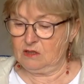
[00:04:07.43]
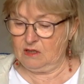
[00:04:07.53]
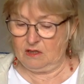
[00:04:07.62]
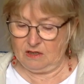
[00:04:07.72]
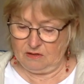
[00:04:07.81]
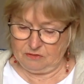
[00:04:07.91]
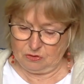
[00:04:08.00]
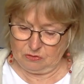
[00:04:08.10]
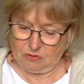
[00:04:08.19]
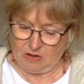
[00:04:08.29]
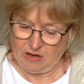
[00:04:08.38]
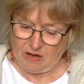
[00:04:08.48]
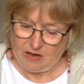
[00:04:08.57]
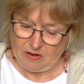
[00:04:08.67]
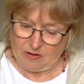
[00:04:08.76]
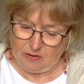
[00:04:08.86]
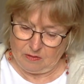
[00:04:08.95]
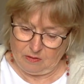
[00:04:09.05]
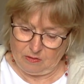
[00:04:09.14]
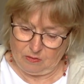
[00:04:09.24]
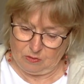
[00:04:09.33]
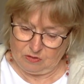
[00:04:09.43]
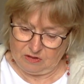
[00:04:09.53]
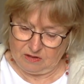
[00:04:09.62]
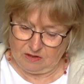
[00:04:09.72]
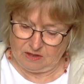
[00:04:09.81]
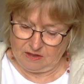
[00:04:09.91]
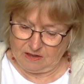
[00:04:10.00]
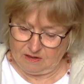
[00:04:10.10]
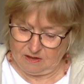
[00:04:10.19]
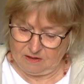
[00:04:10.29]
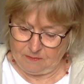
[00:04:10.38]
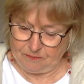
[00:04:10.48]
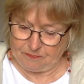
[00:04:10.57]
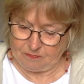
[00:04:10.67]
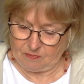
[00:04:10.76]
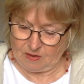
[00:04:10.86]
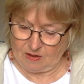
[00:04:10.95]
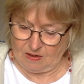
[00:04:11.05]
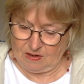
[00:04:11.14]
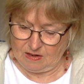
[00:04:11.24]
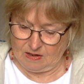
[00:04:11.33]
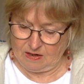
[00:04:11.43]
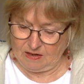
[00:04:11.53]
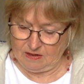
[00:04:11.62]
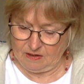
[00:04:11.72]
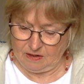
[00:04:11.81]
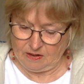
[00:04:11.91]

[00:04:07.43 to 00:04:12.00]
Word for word: I have to use a thicker line.